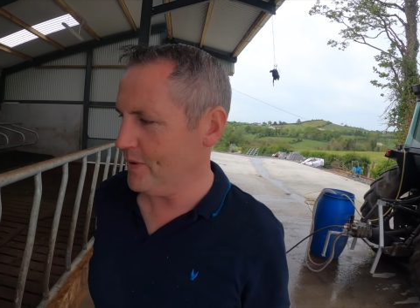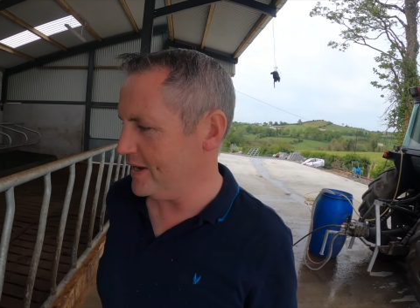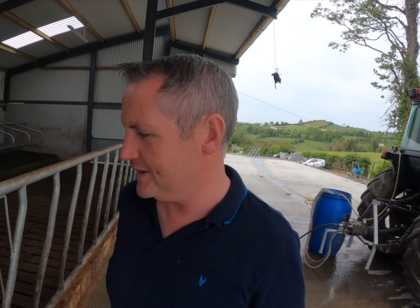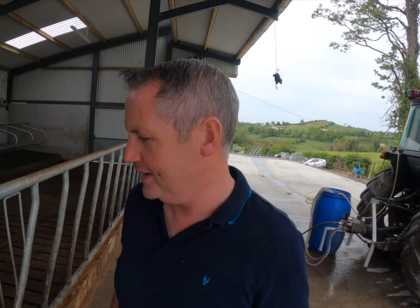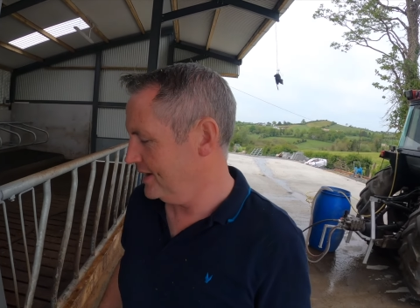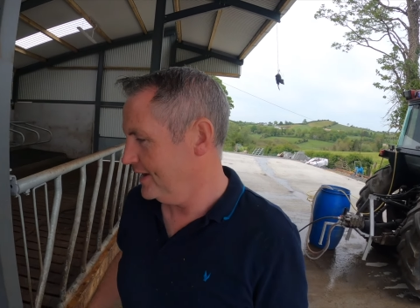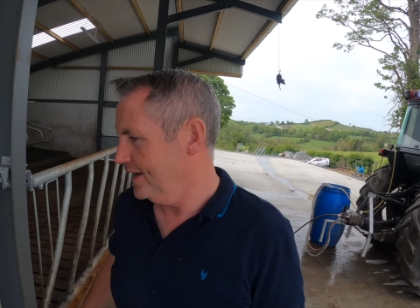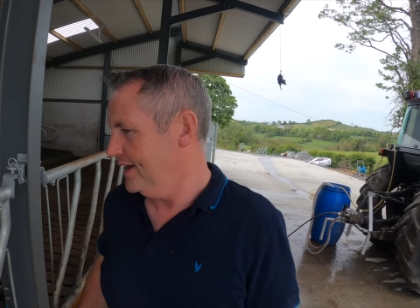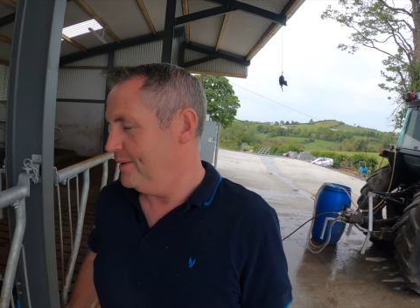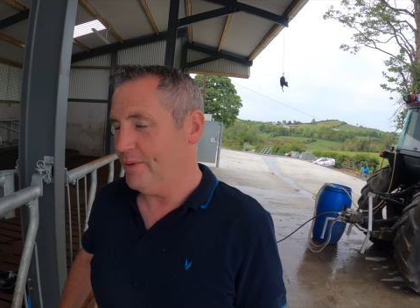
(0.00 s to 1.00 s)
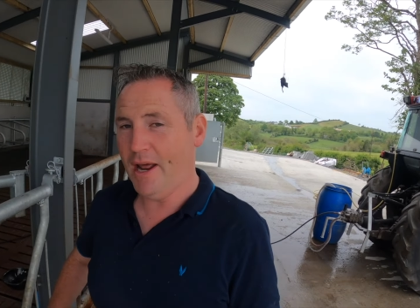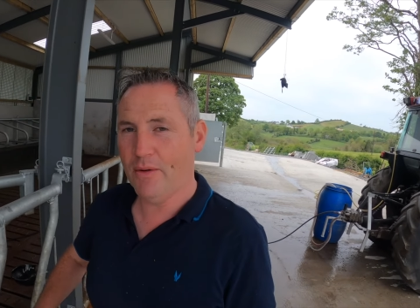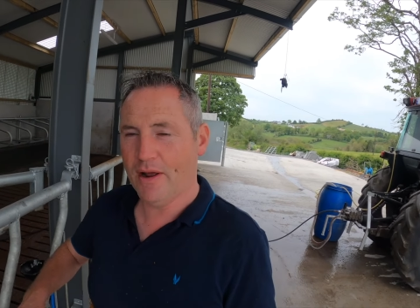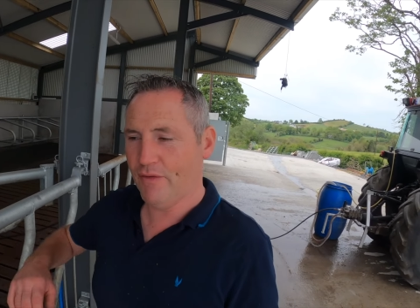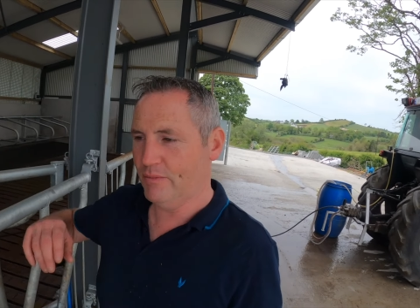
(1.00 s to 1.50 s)
wait. But
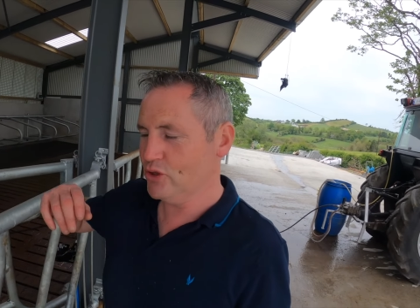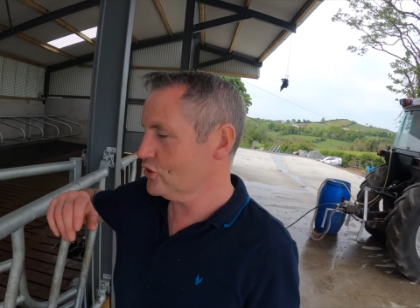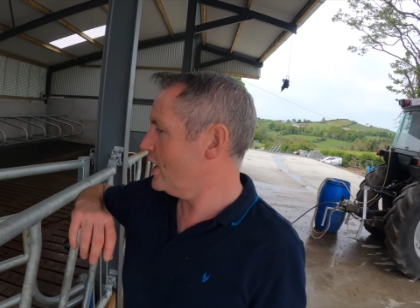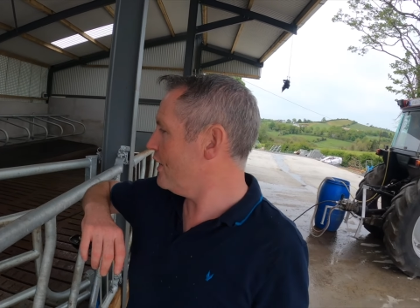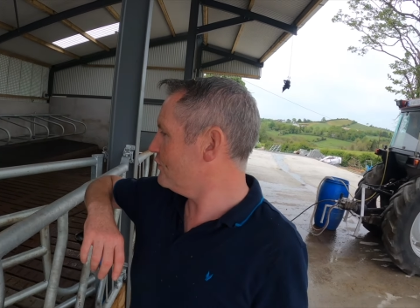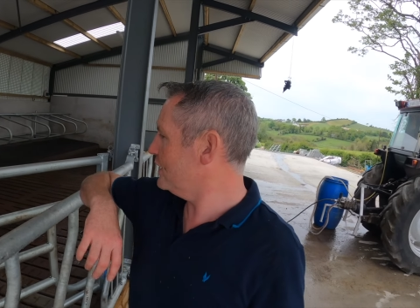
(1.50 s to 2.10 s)
however, I'm just going to have